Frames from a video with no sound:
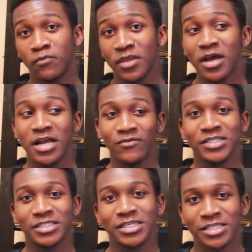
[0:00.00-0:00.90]
it
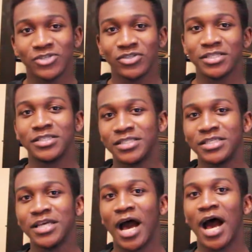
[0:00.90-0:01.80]
was just interesting to
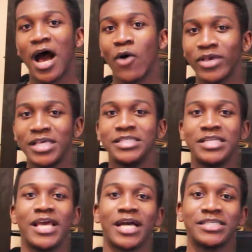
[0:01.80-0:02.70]
see how
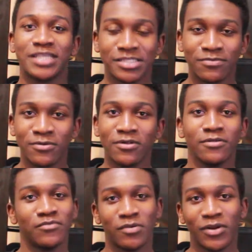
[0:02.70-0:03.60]
easily accessible
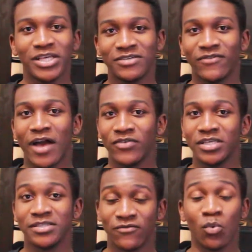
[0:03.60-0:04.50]
the PlayStation 5
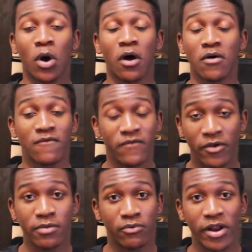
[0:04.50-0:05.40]
is if you are
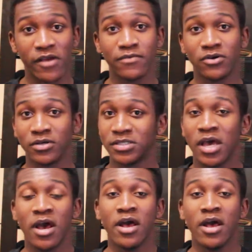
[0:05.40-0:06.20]
very brave, because